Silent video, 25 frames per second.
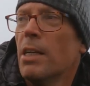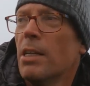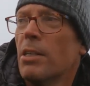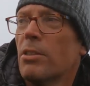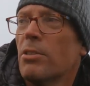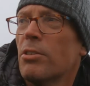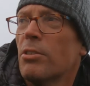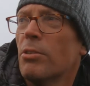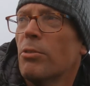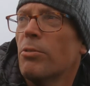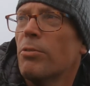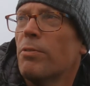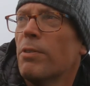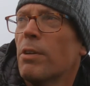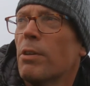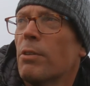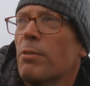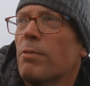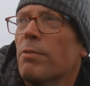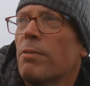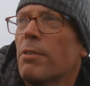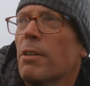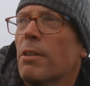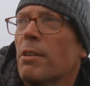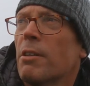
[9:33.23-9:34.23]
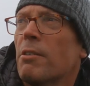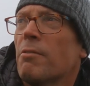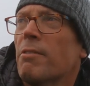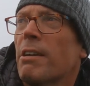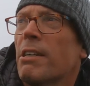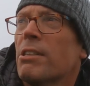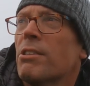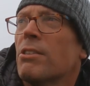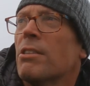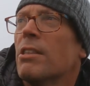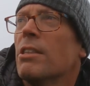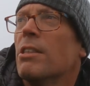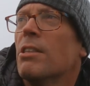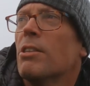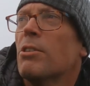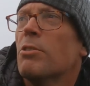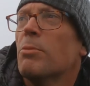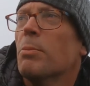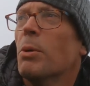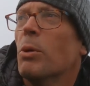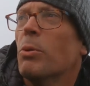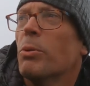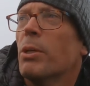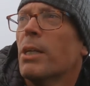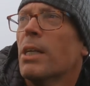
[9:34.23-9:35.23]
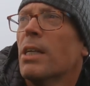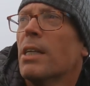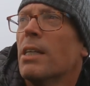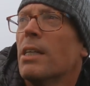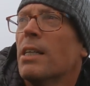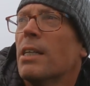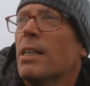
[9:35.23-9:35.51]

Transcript: Still felt very rested this morning.